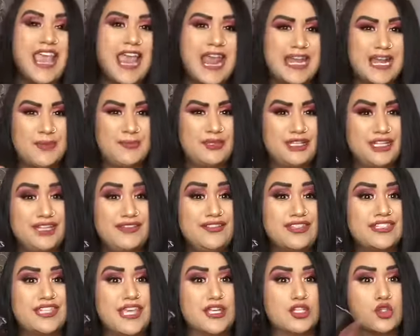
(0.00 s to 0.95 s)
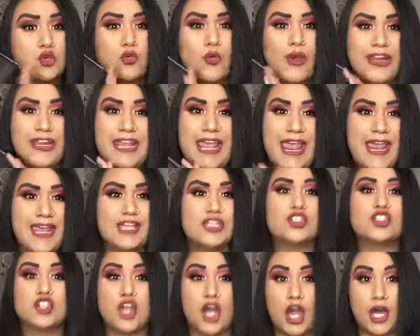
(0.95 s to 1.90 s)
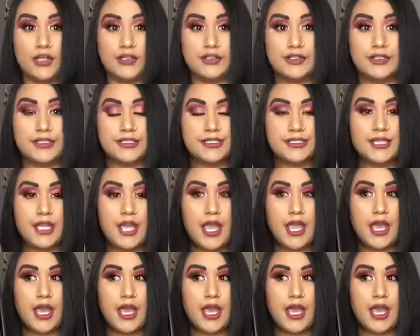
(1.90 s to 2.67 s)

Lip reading: and I believe it's like $28